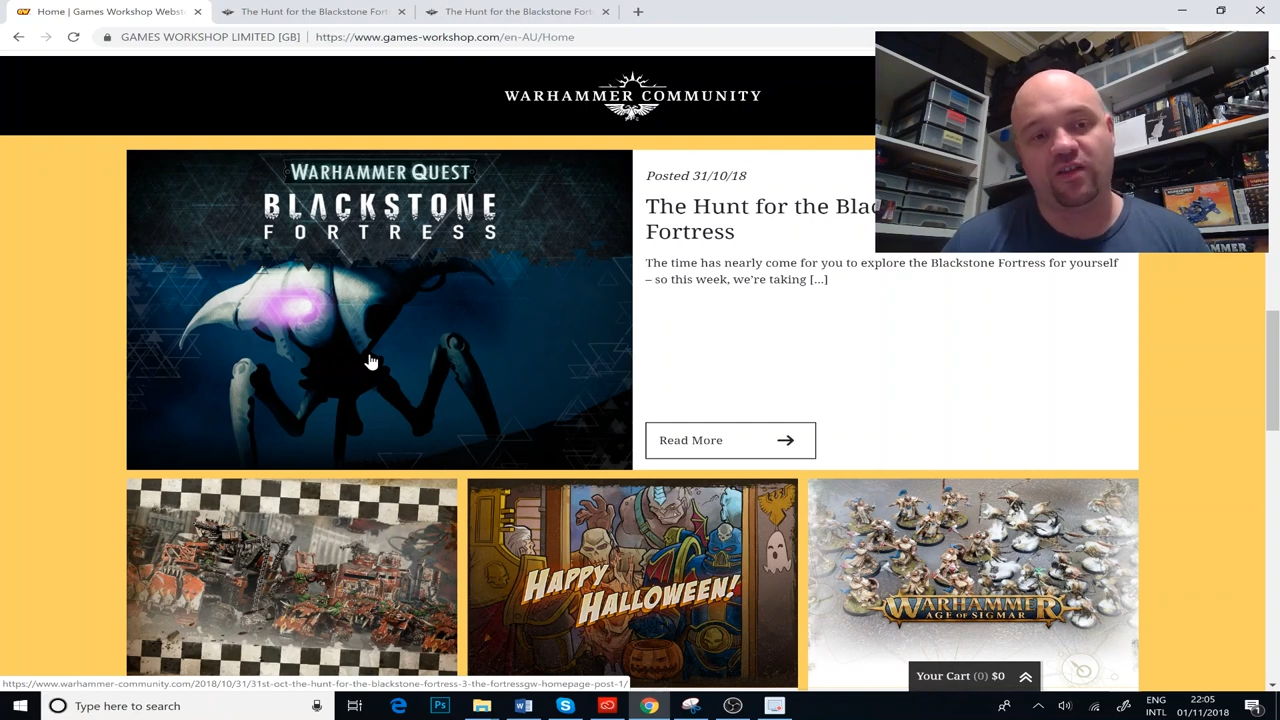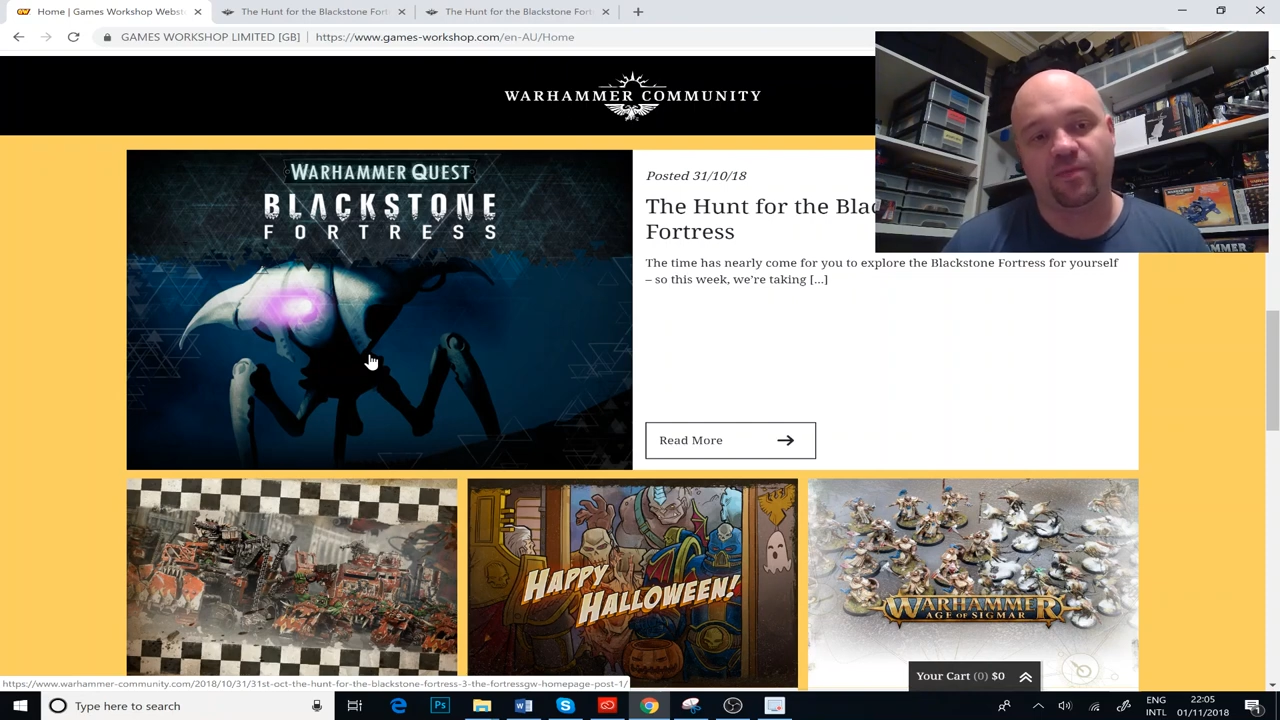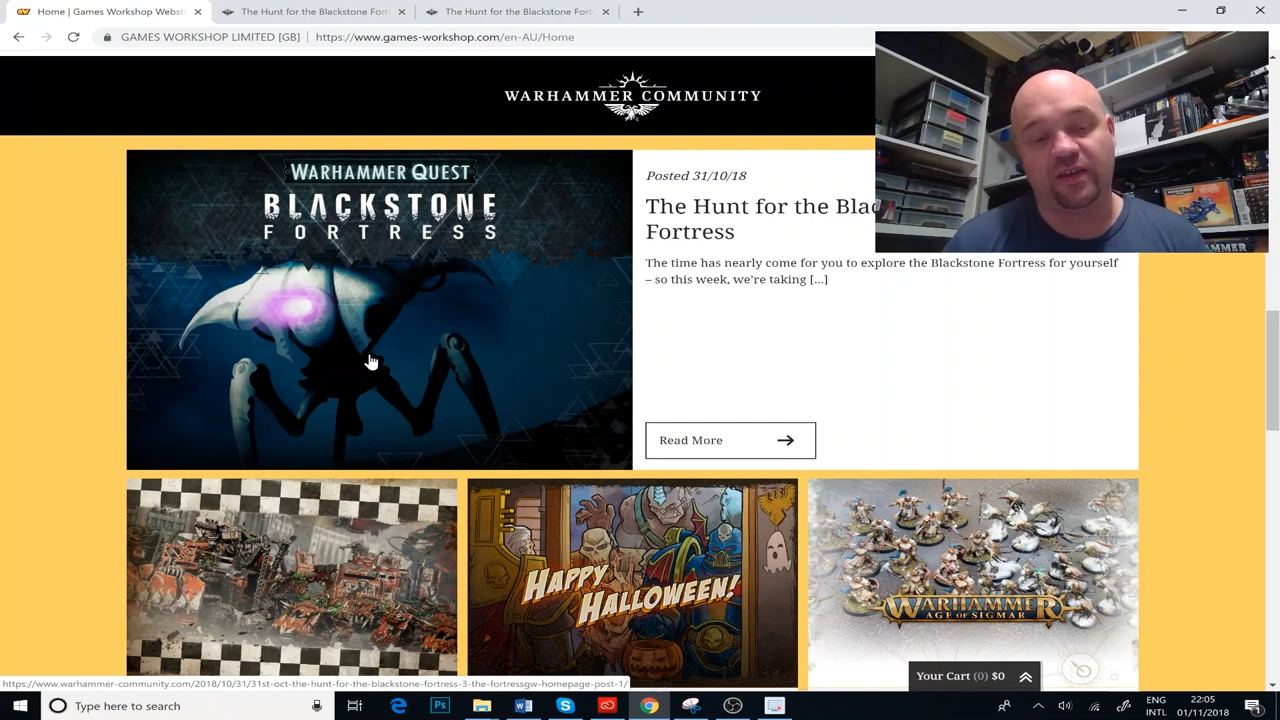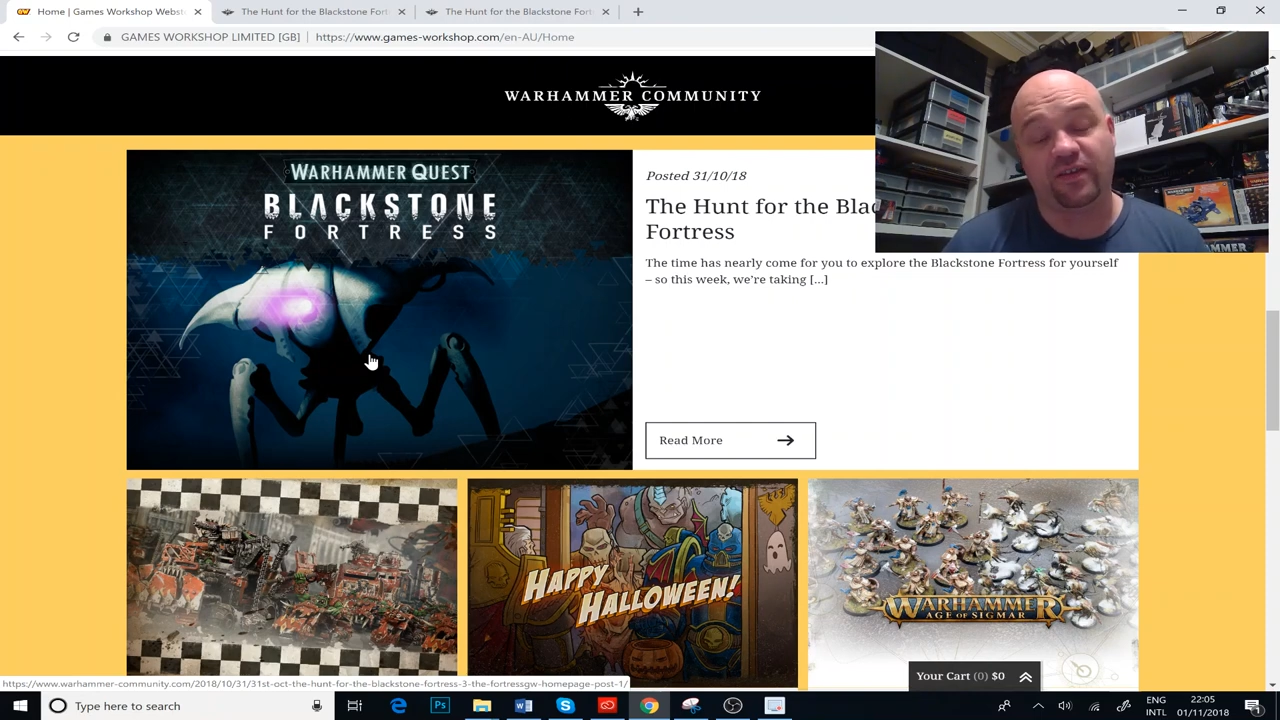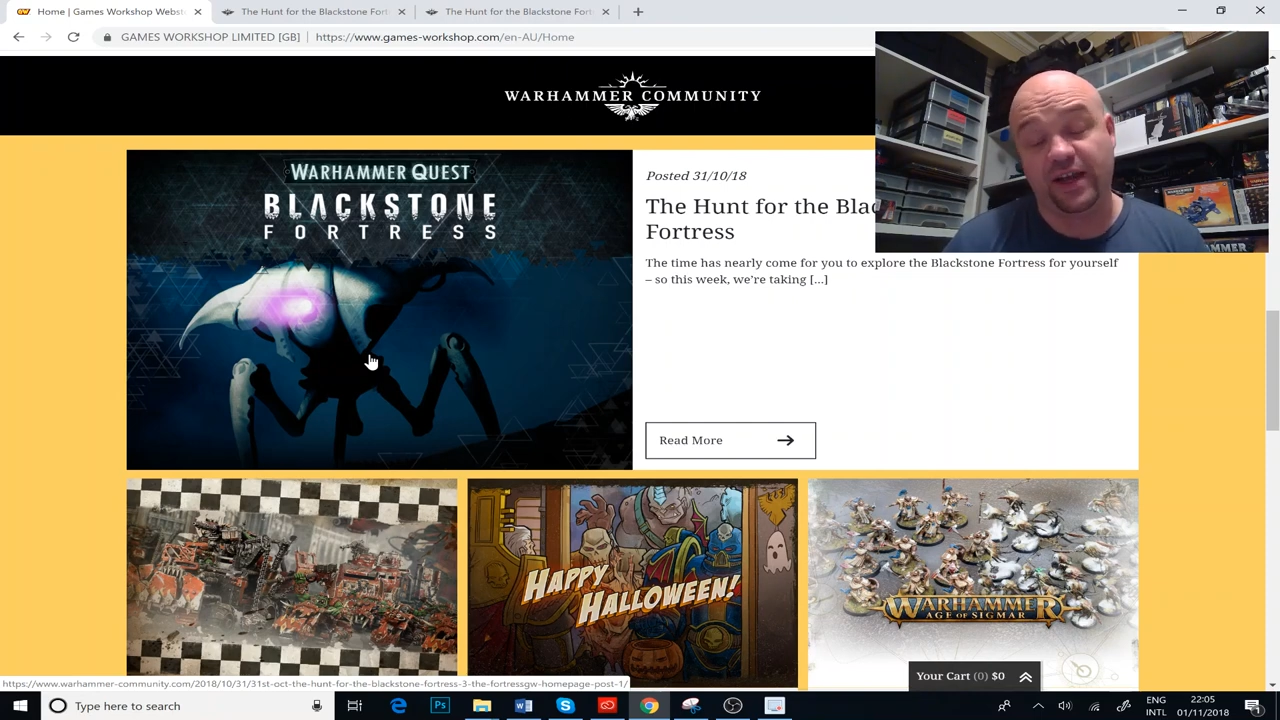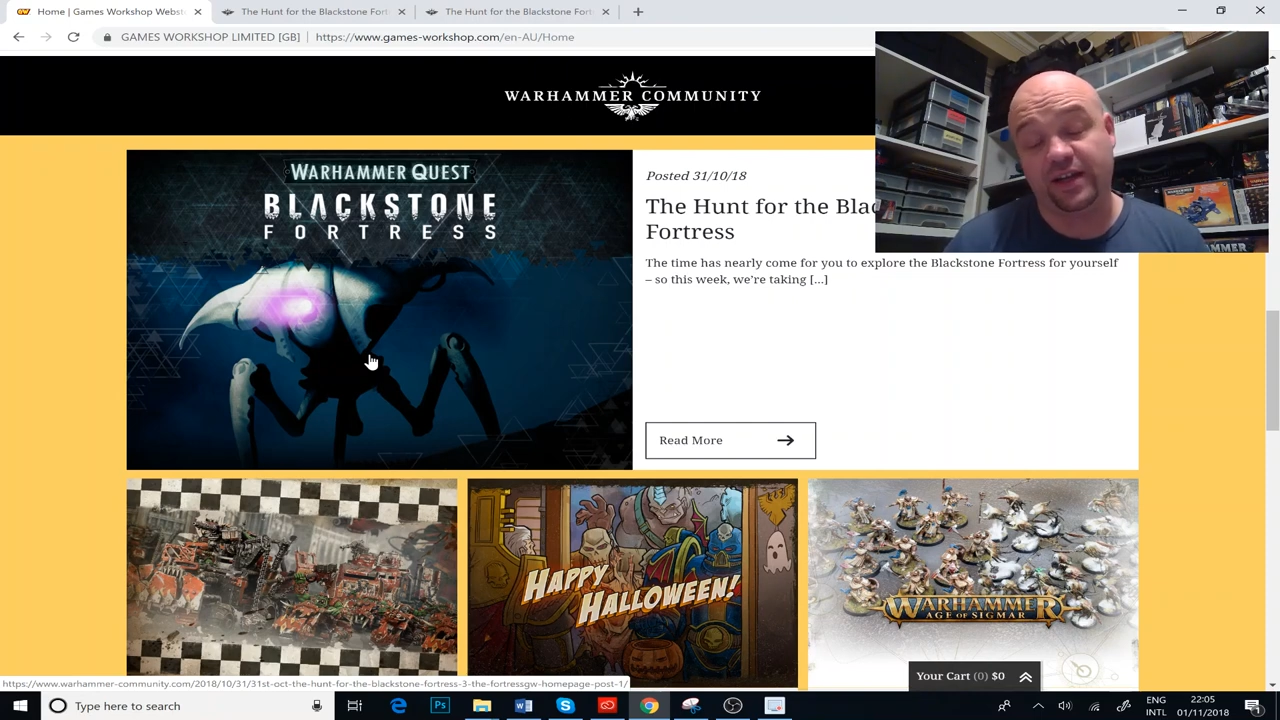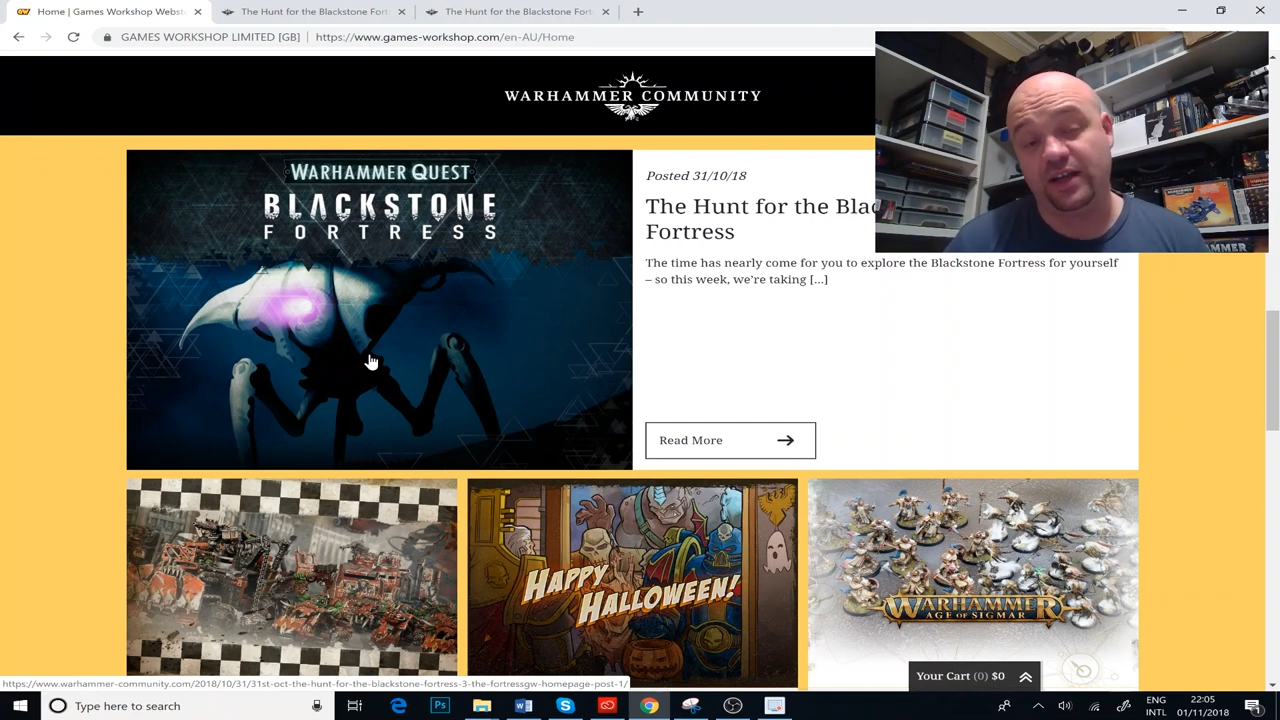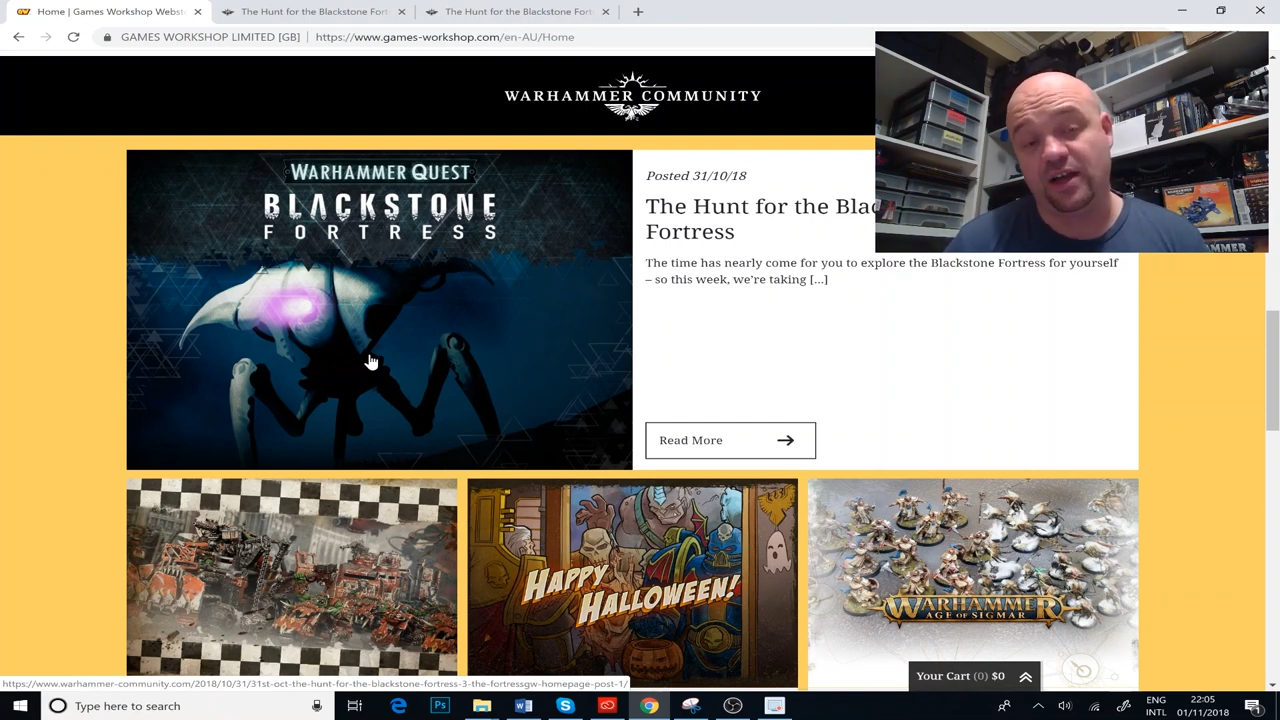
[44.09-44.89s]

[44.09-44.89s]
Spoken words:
spectacular.